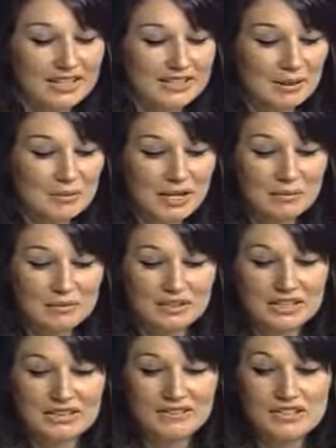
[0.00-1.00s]
sometimes they're
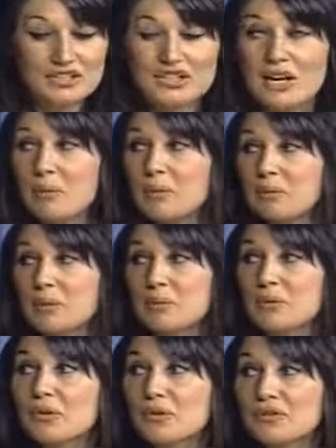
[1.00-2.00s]
even just helping
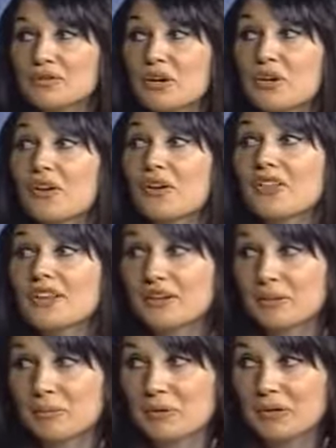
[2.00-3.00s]
people turn on their
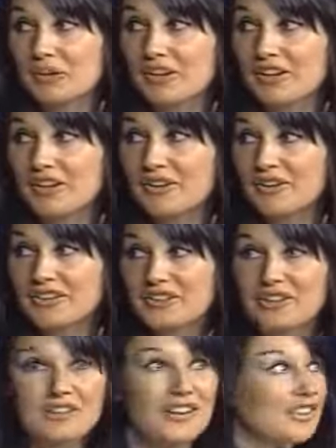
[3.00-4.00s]
computer or
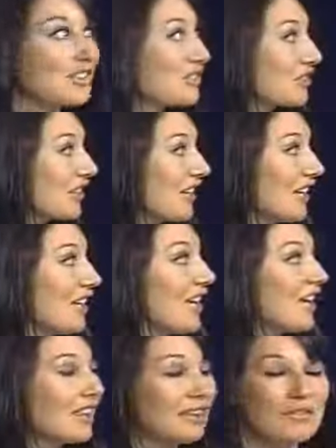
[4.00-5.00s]
turn on the mm -hmm. screen.
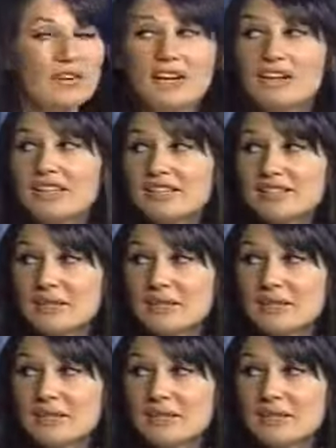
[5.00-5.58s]
They're very mm -hmm.